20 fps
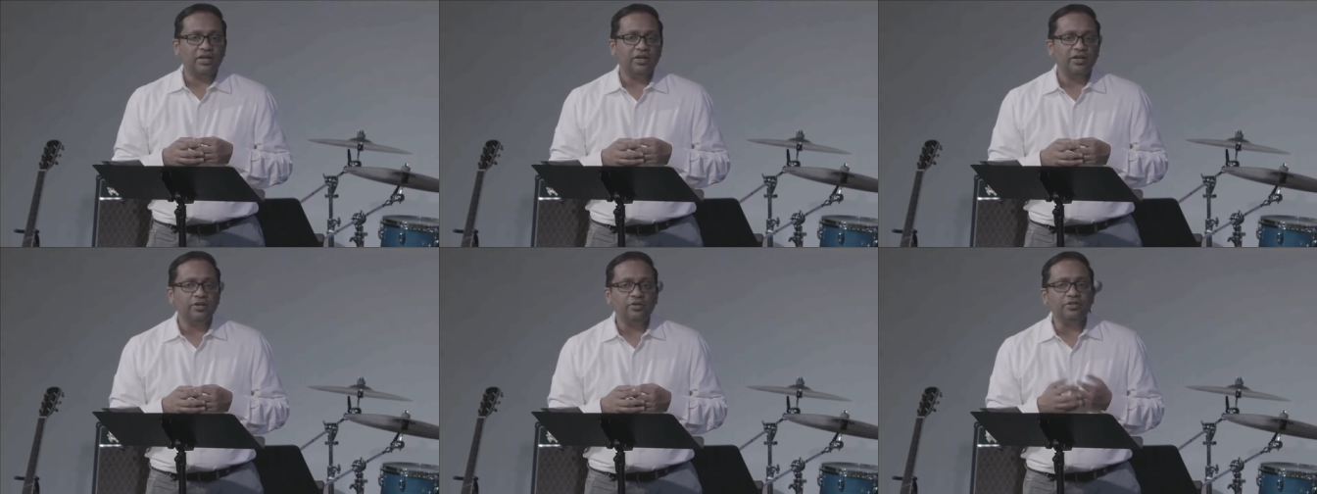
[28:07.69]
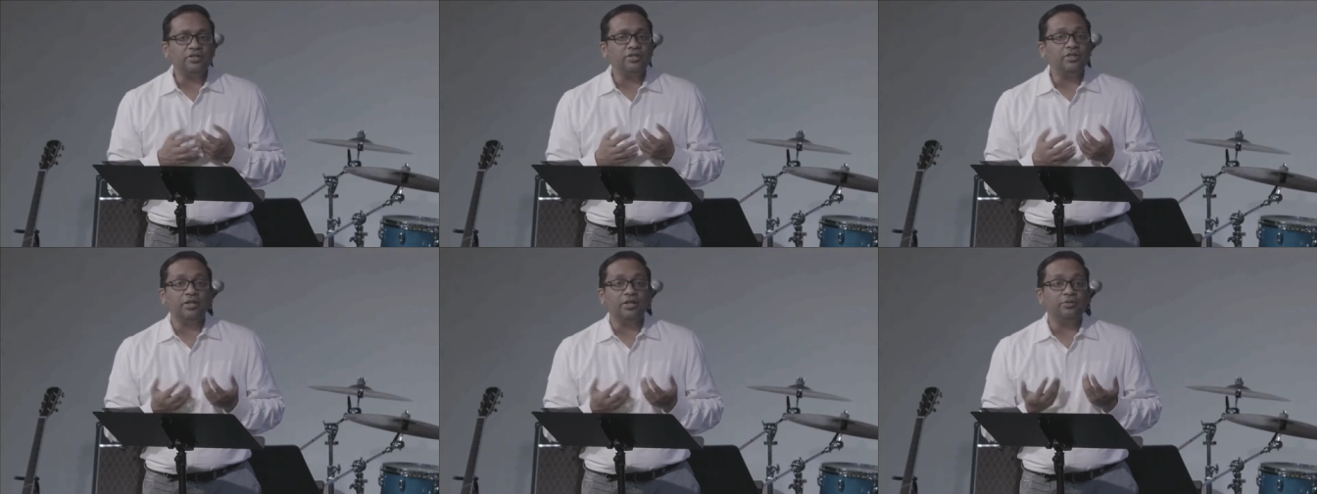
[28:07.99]

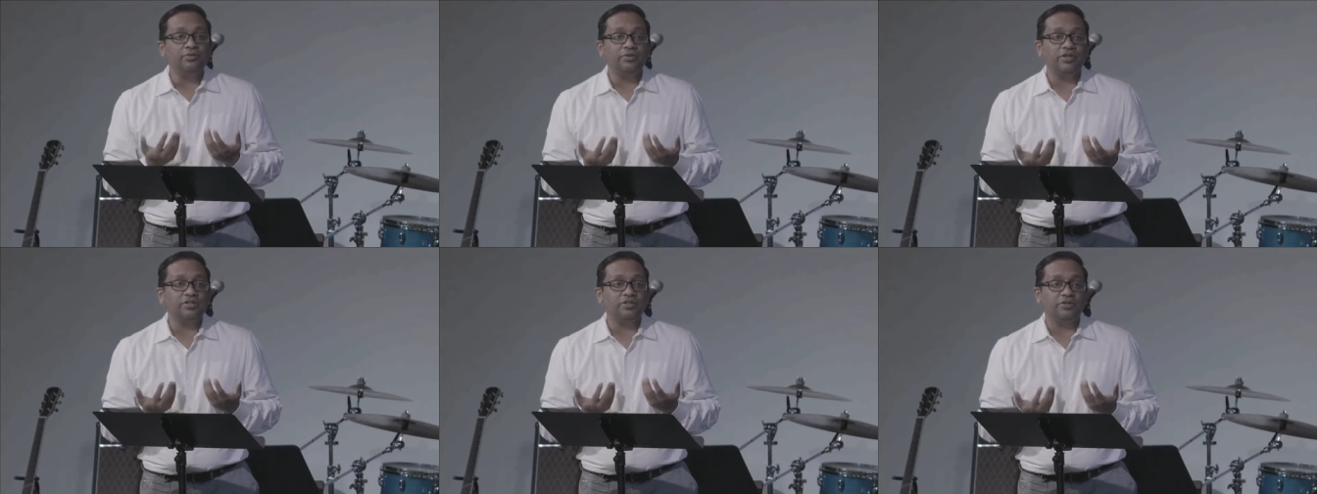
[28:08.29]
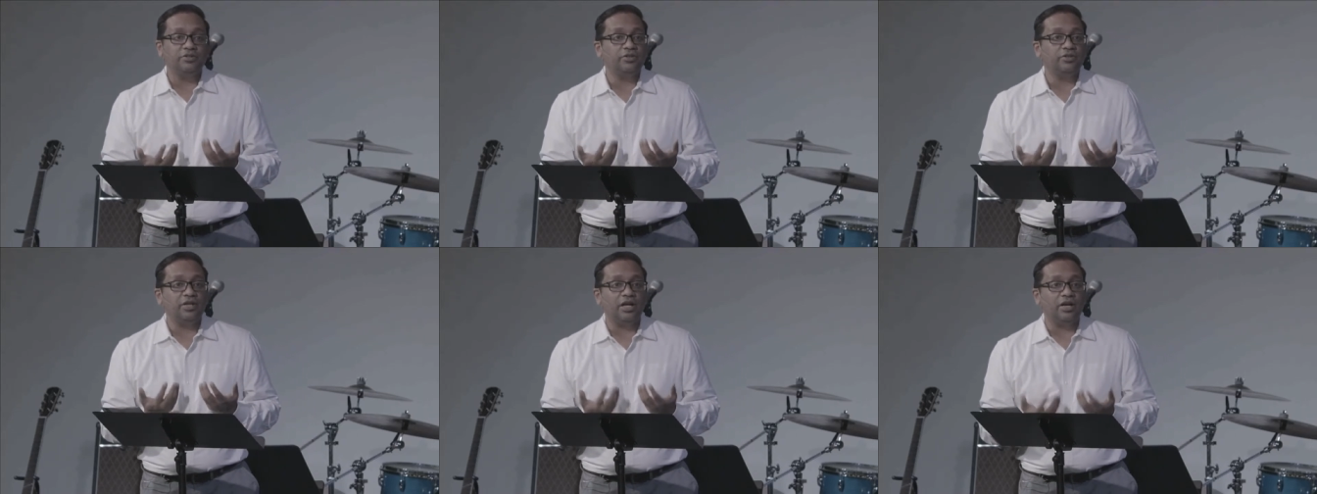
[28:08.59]
here's another
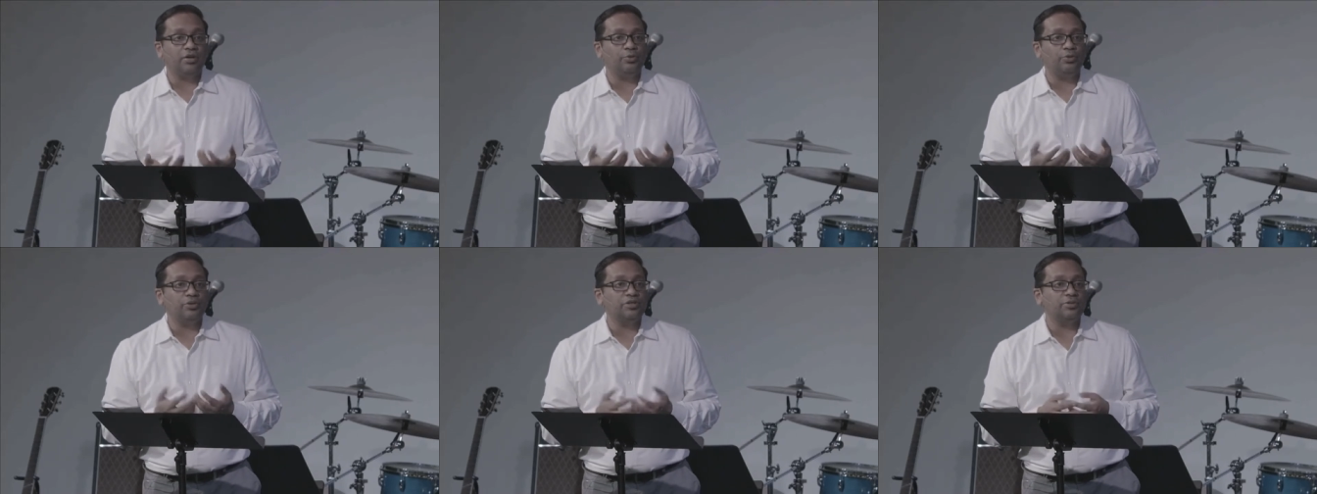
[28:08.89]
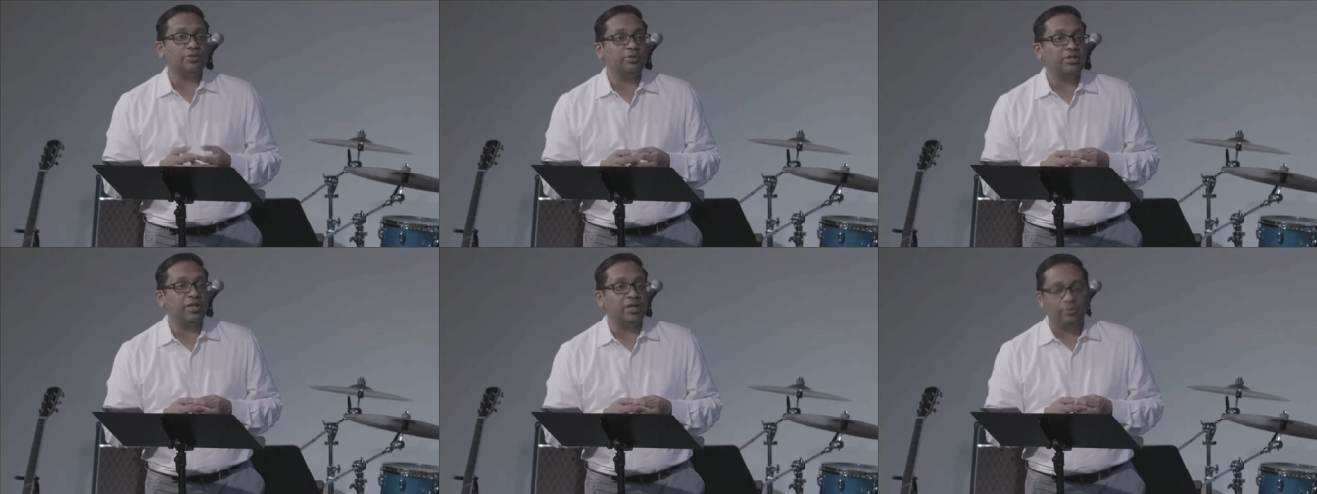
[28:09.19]
reason you're not going
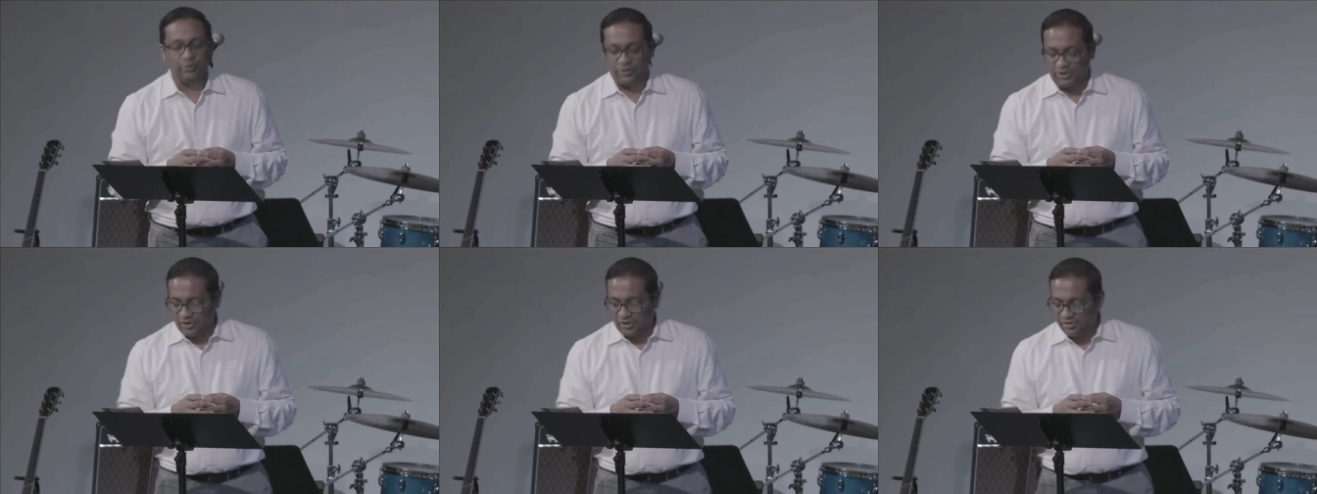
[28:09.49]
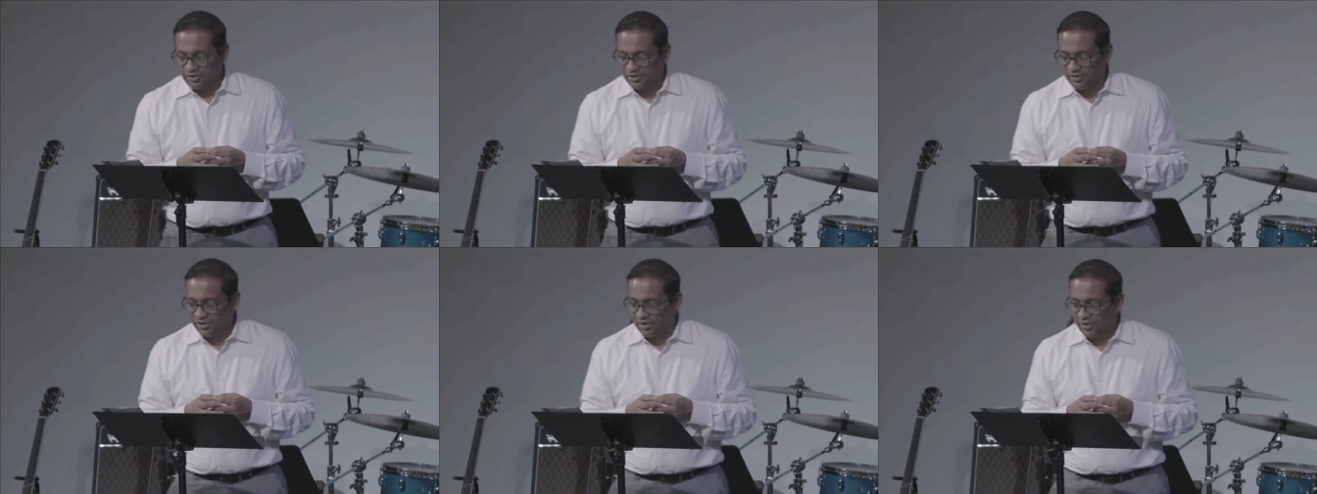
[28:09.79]
to be able to
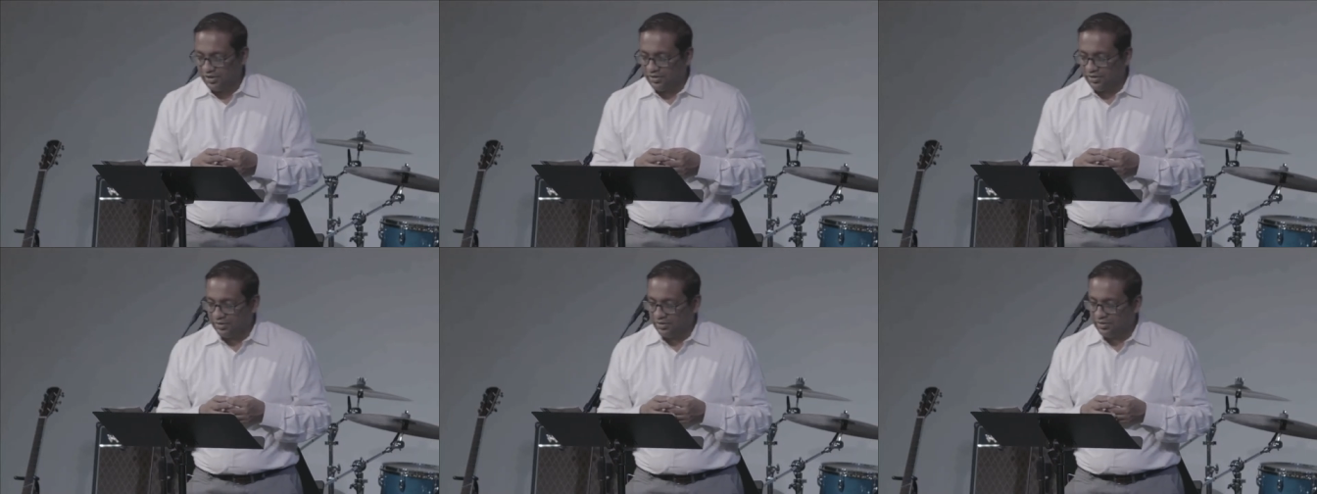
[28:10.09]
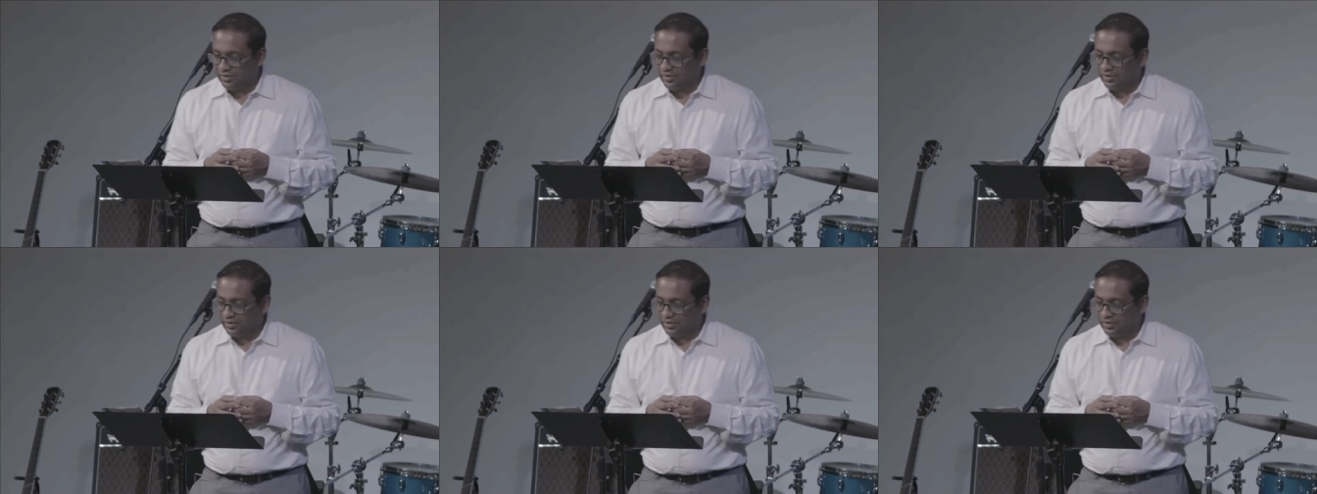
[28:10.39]
enter in.